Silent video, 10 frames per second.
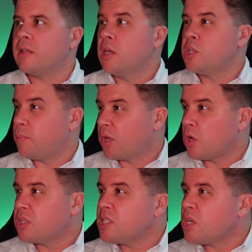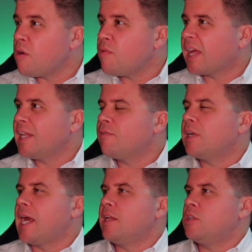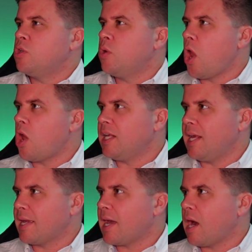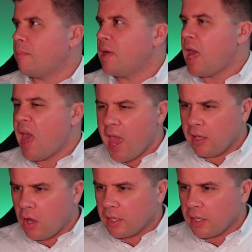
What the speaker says: So because it's directly related to you earning income, and like